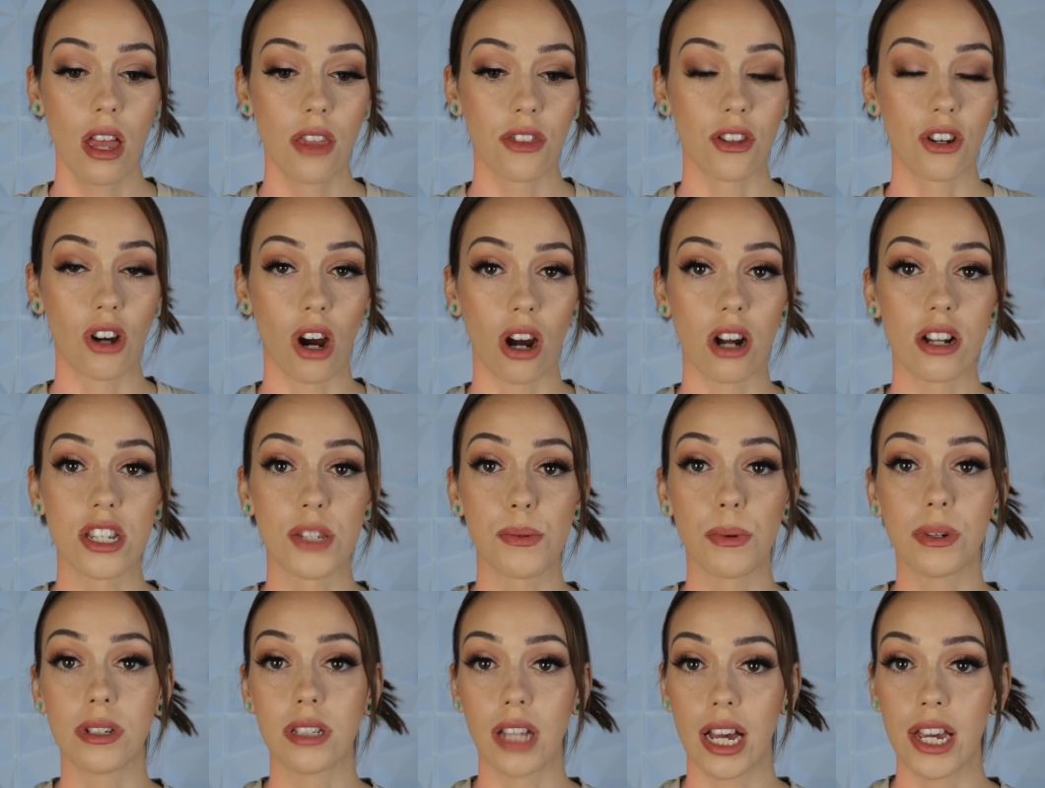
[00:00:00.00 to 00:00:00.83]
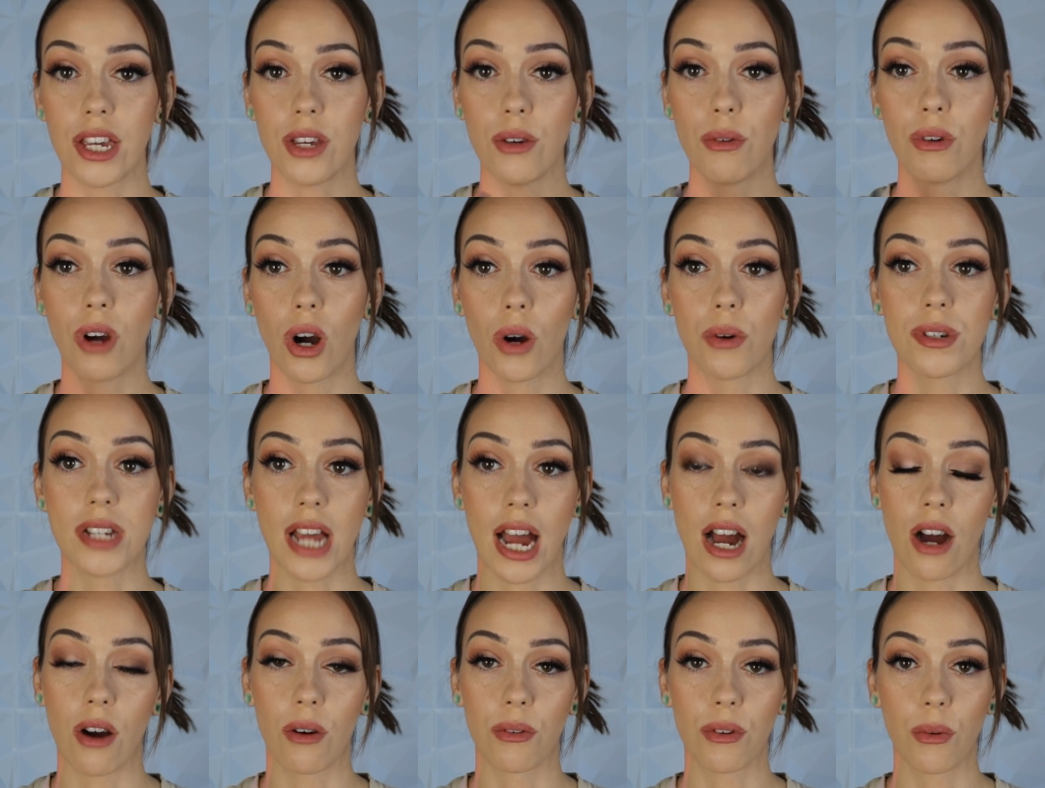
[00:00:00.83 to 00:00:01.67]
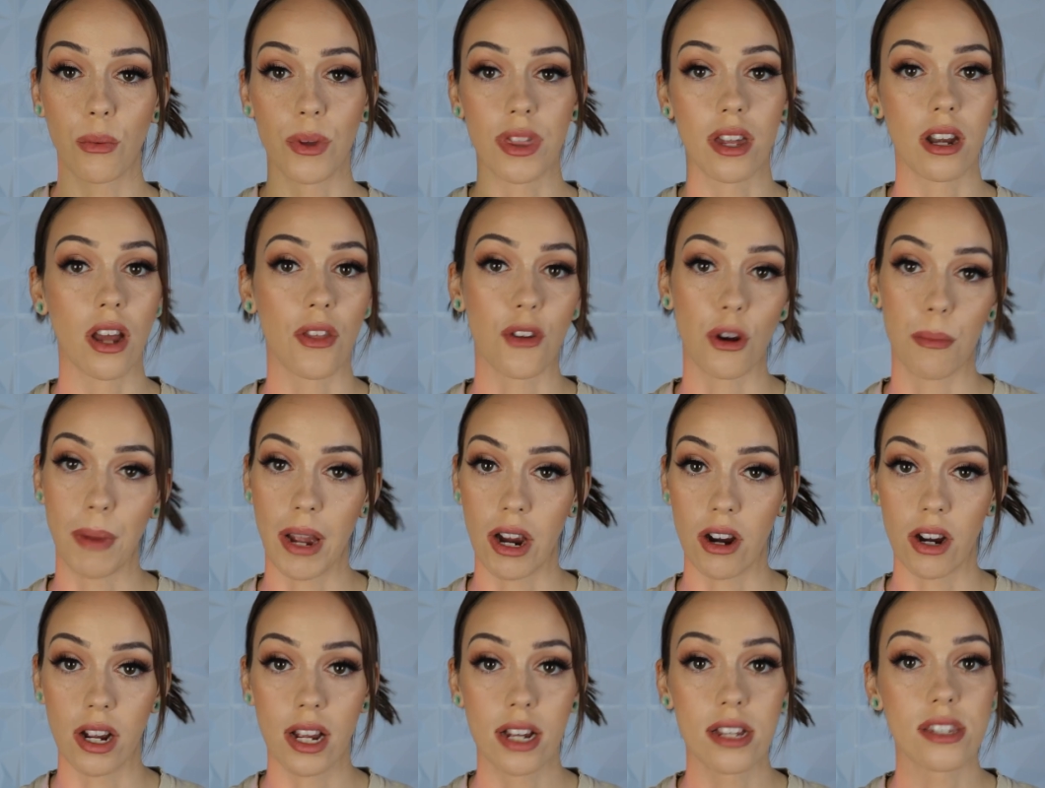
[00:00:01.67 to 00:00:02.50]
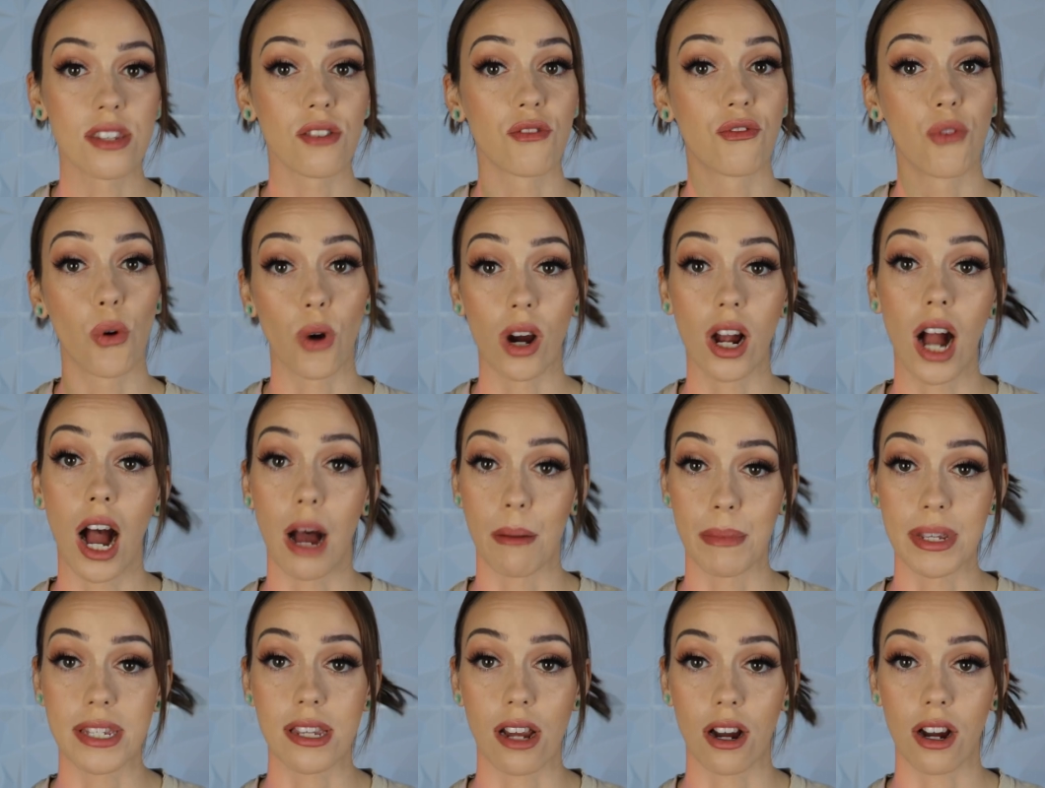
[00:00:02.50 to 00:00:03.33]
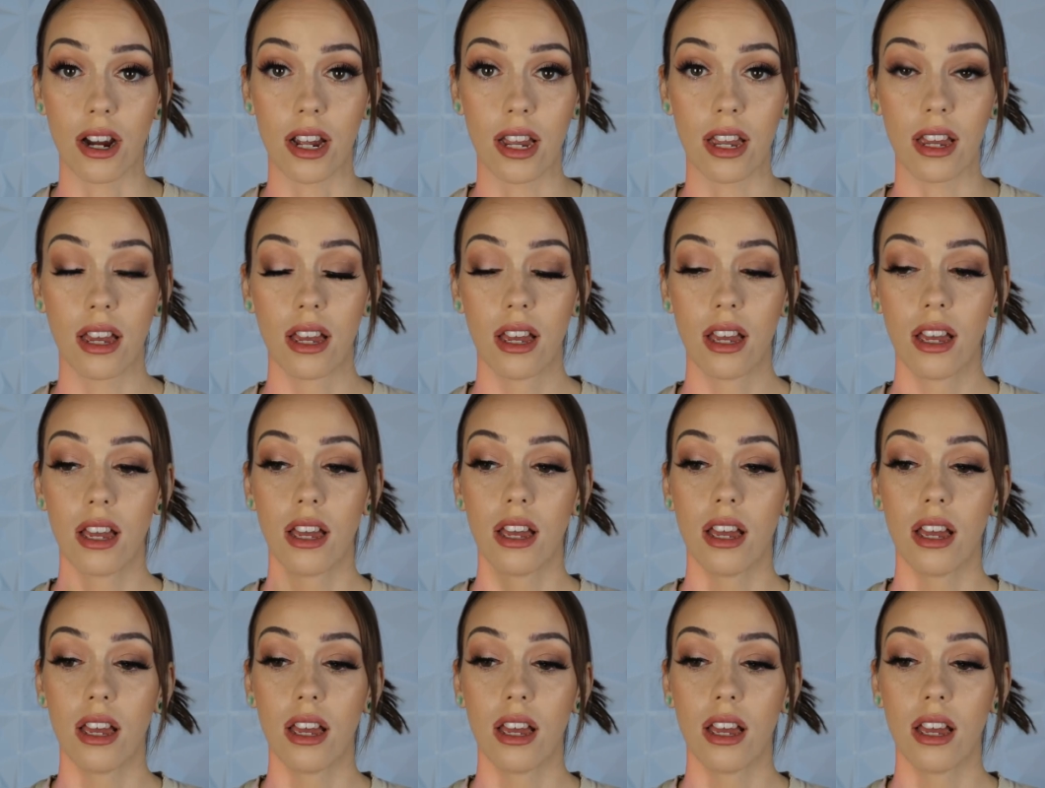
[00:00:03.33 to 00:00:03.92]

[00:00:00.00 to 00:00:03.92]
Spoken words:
the guards will let you go down with another barracks for commissary.